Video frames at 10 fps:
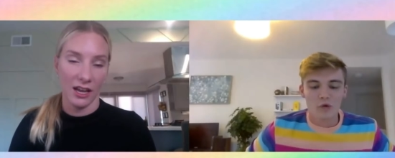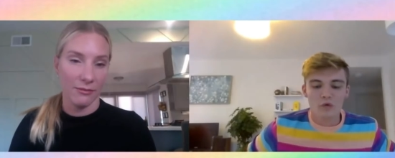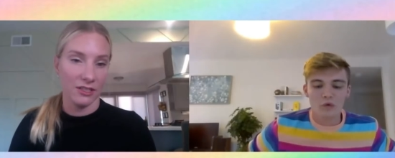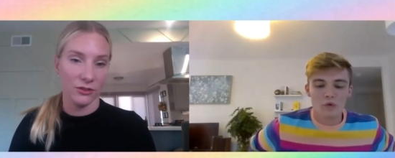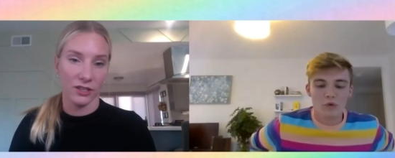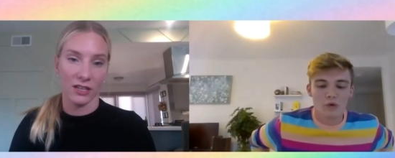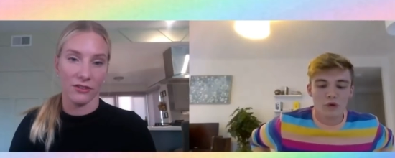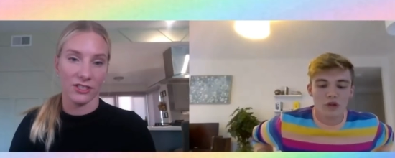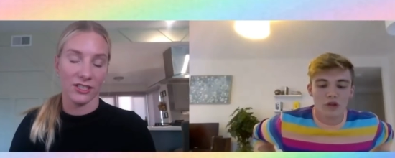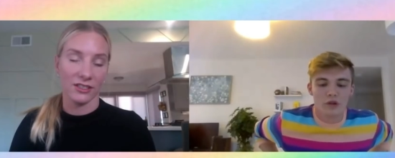Speaker 1: you, ever
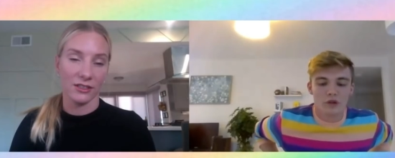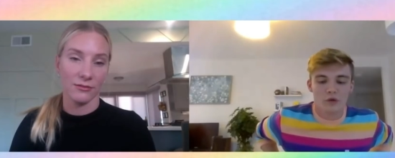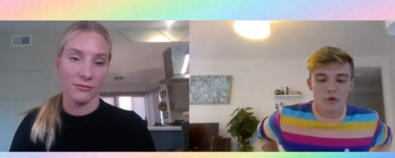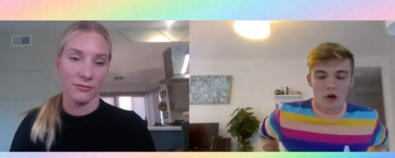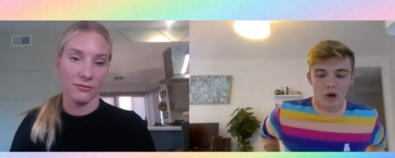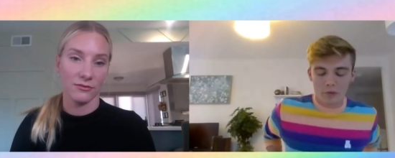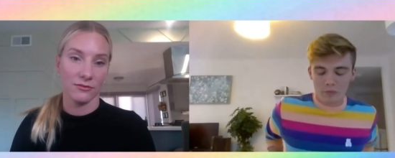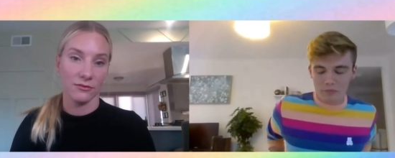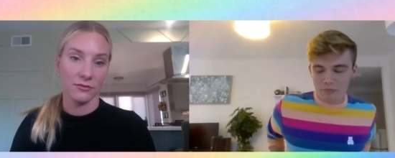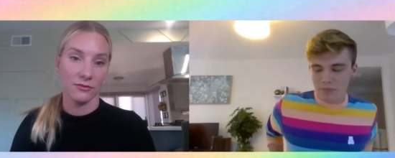since. You are
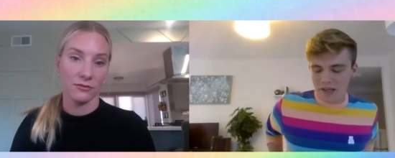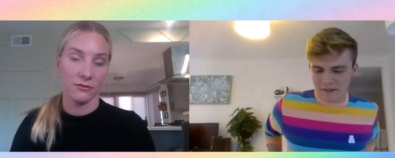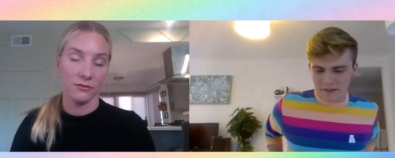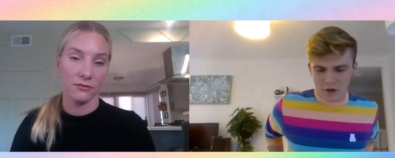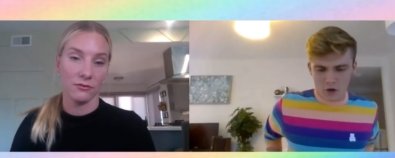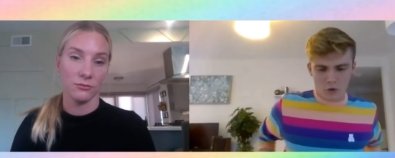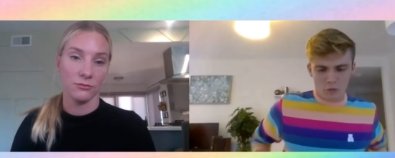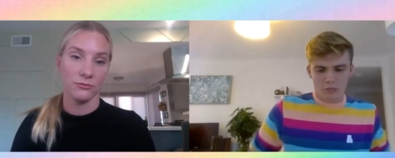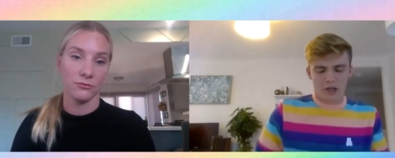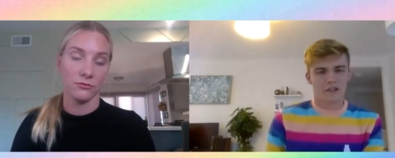best known
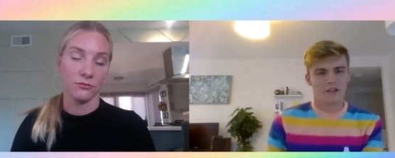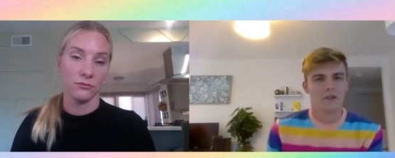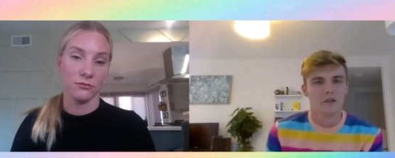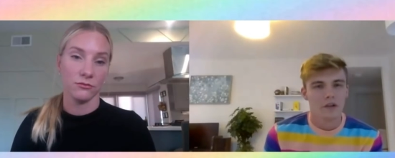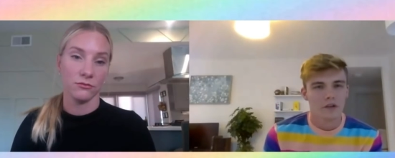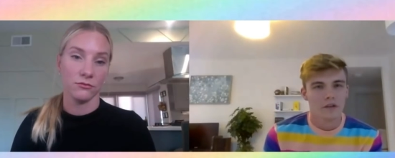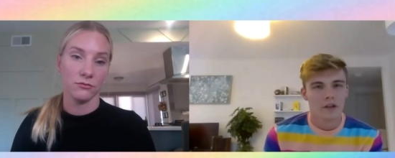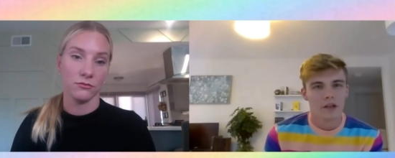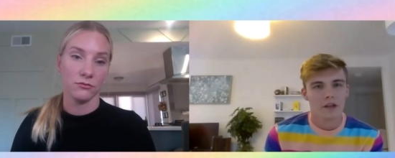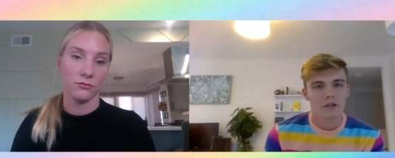by the audience
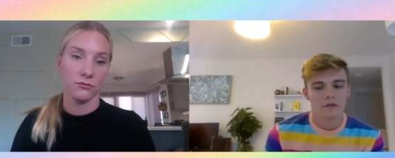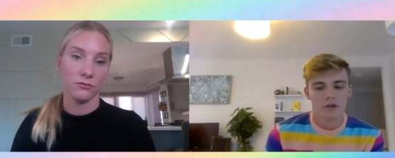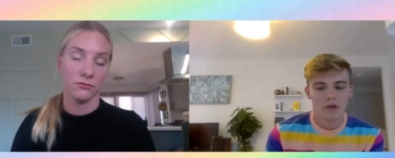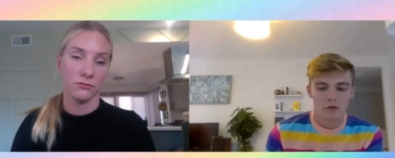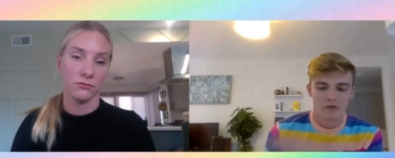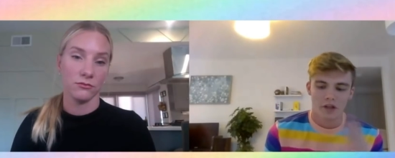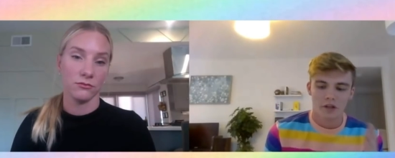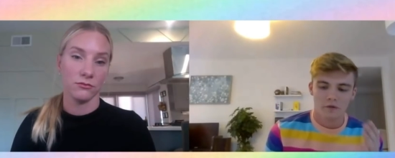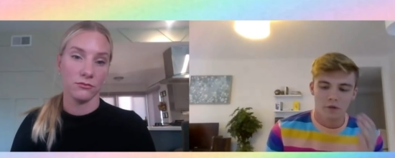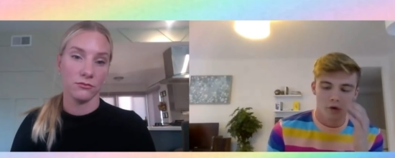and your fans
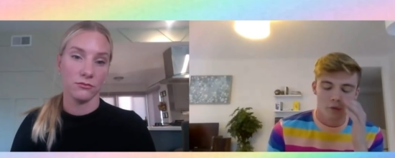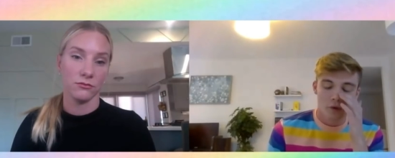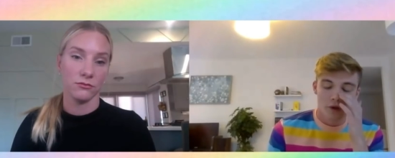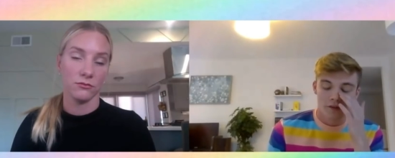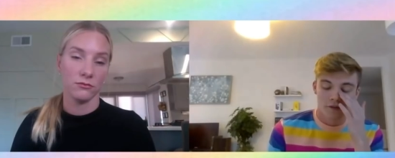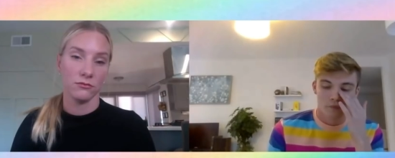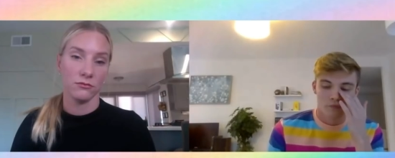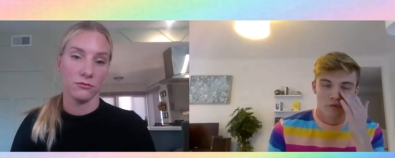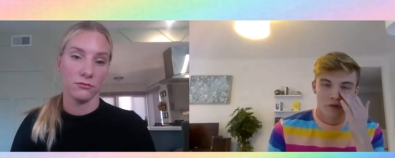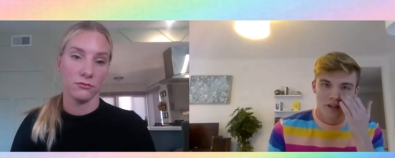probably will as
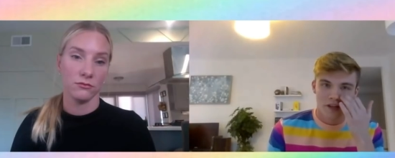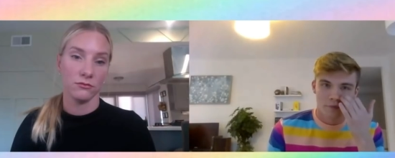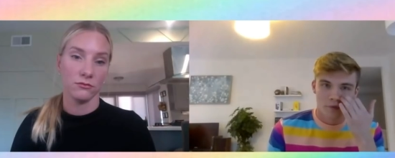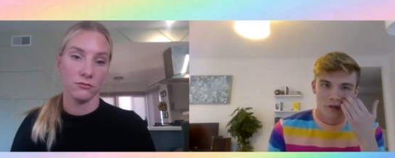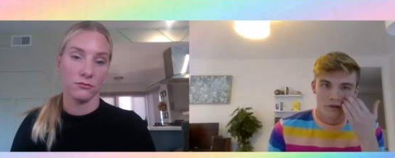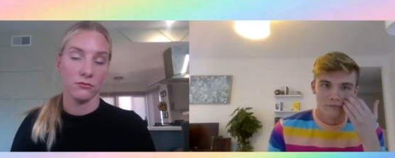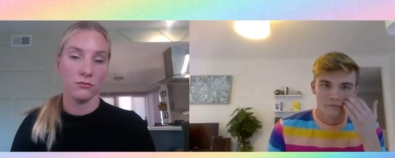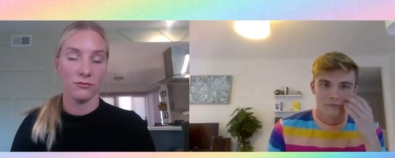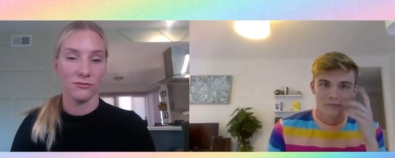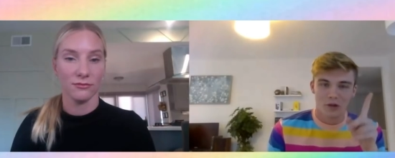Brittany S. Pierce,
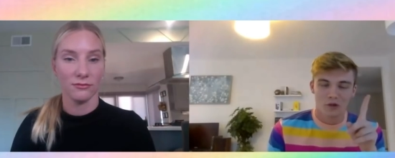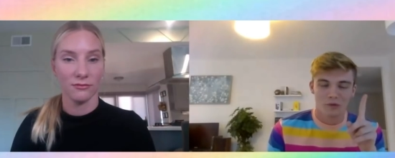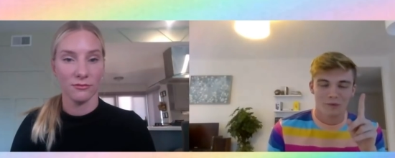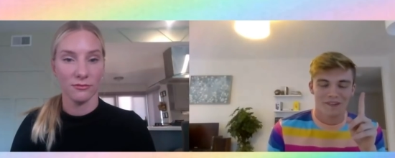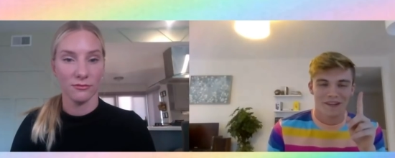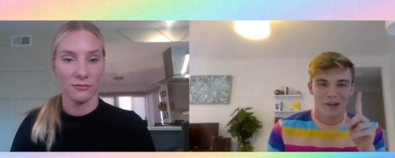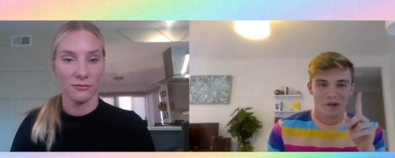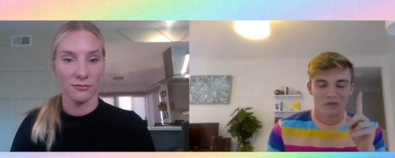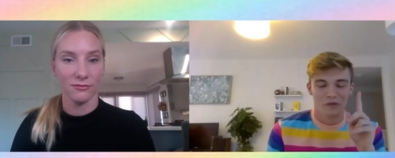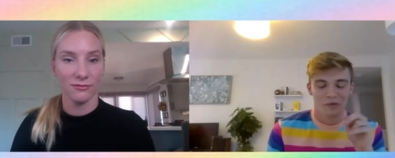not to be mistaken
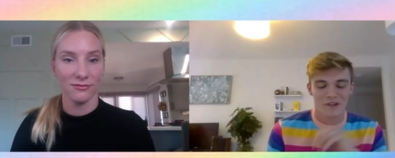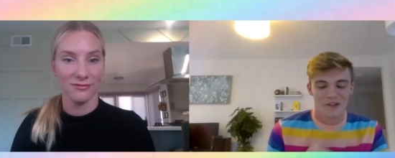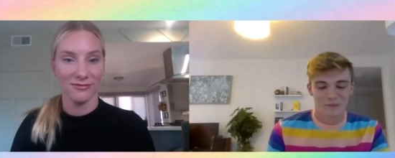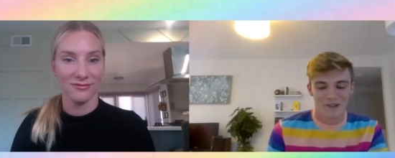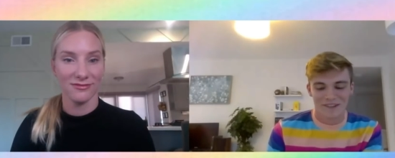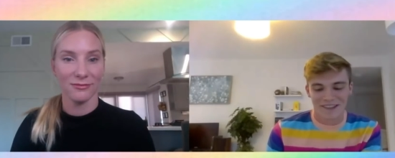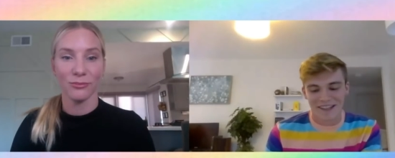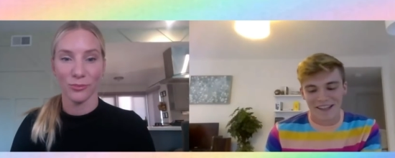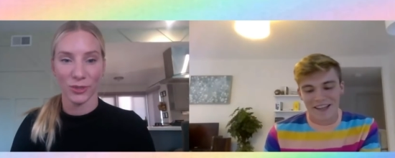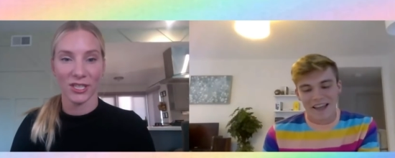for Britney Spears.
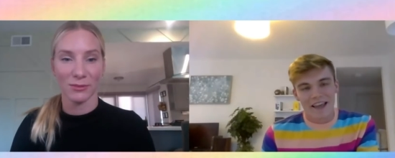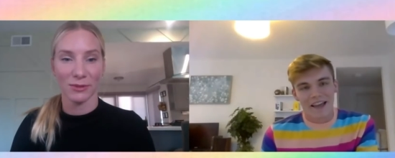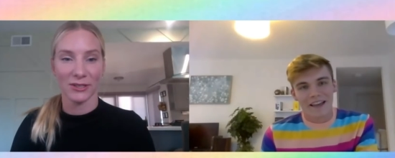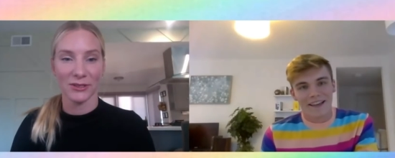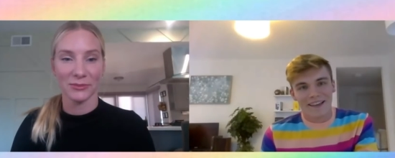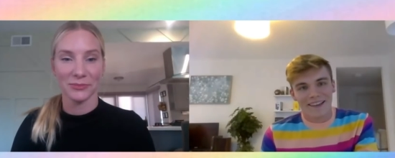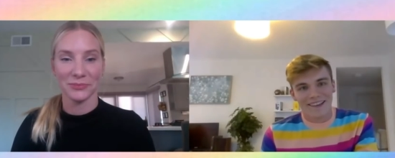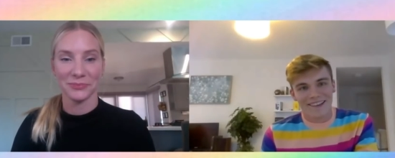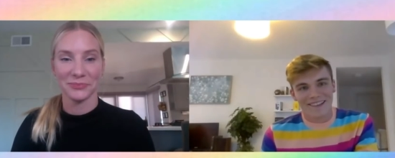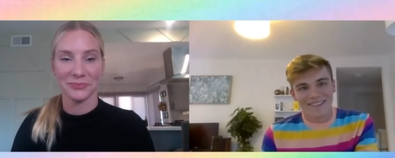Britney Spears.
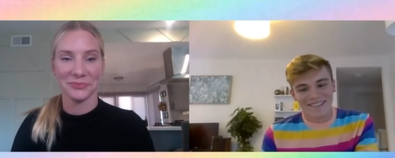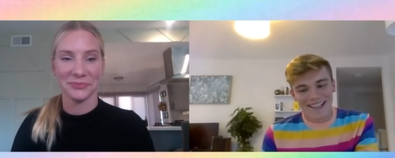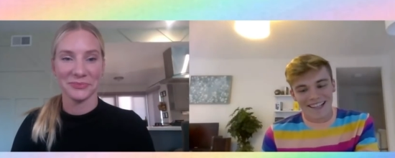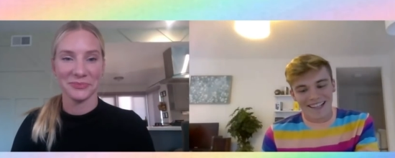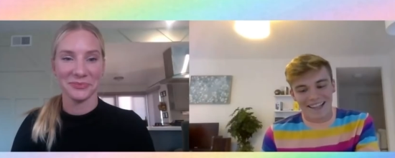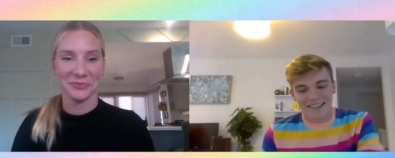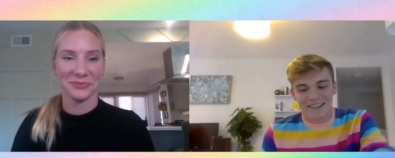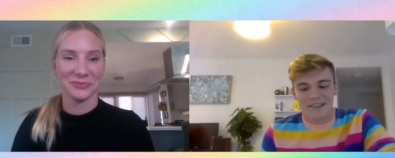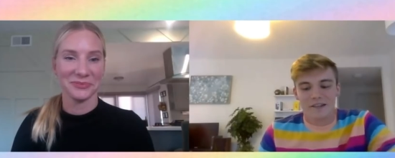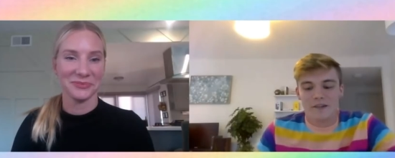Uh,
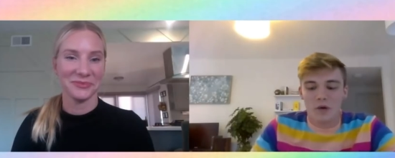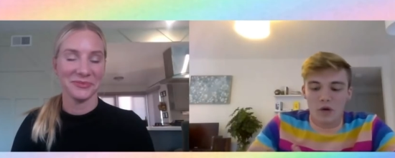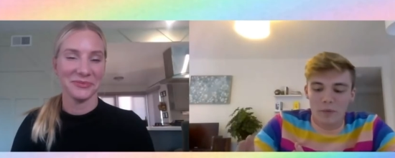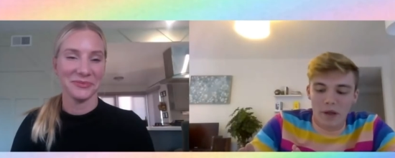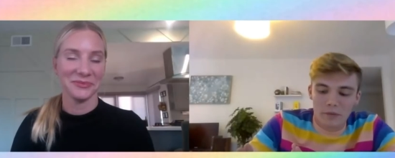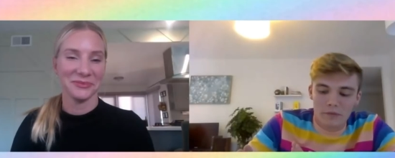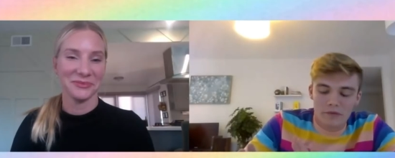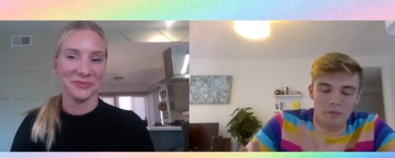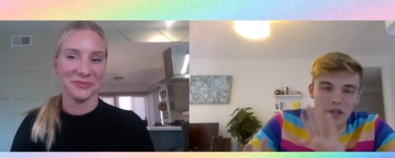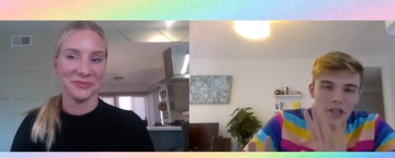let's talk about the
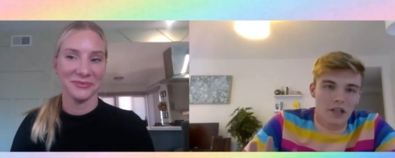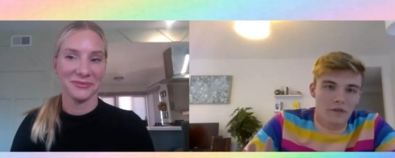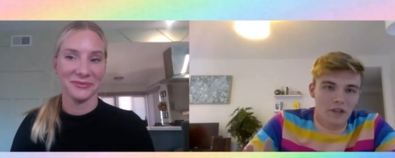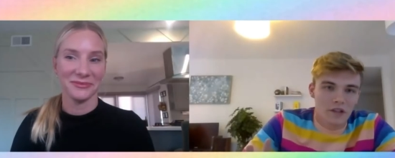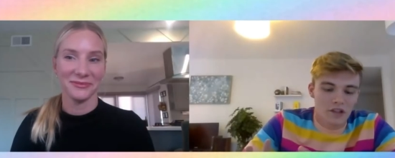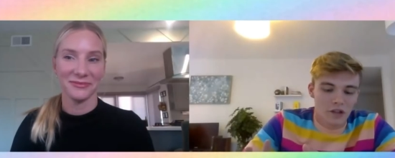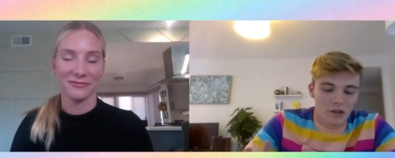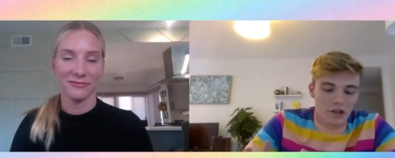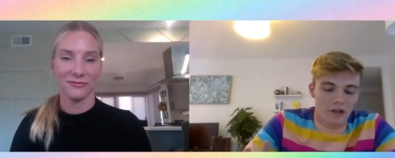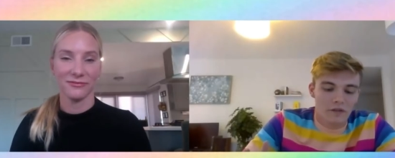beginning of the journey.
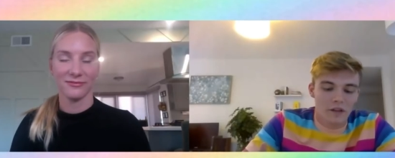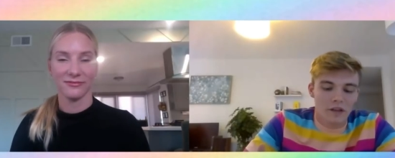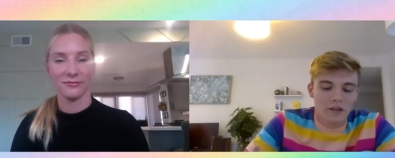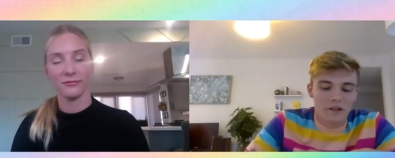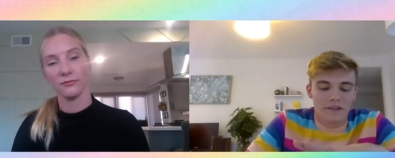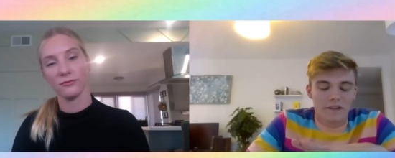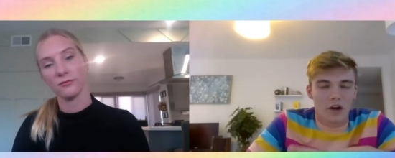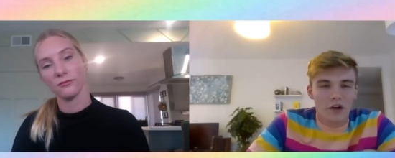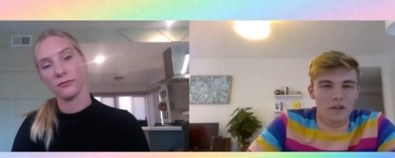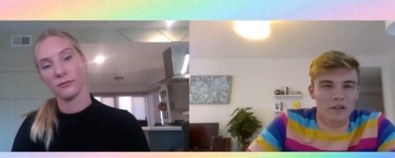I think it
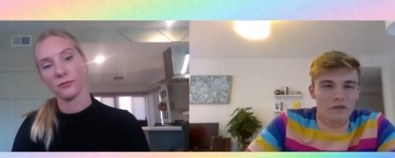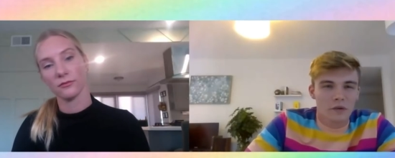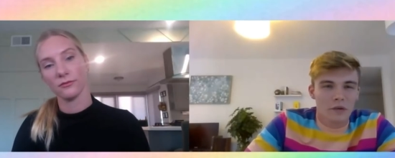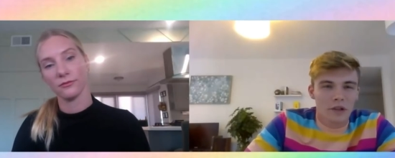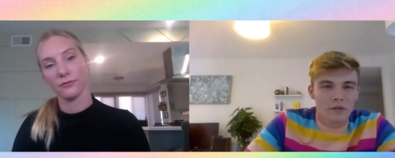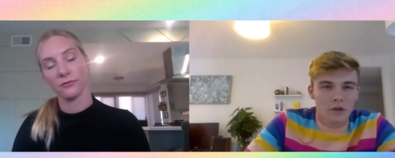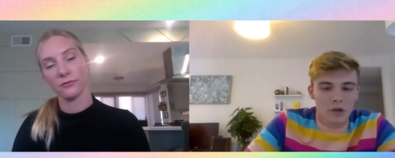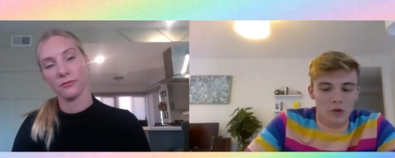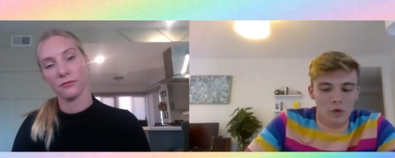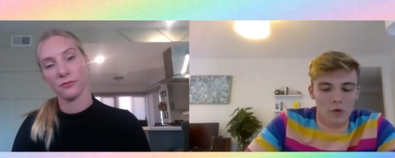started differently for
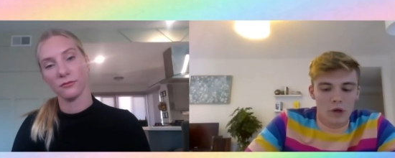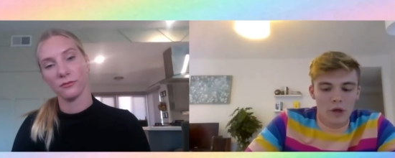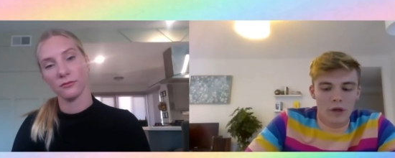you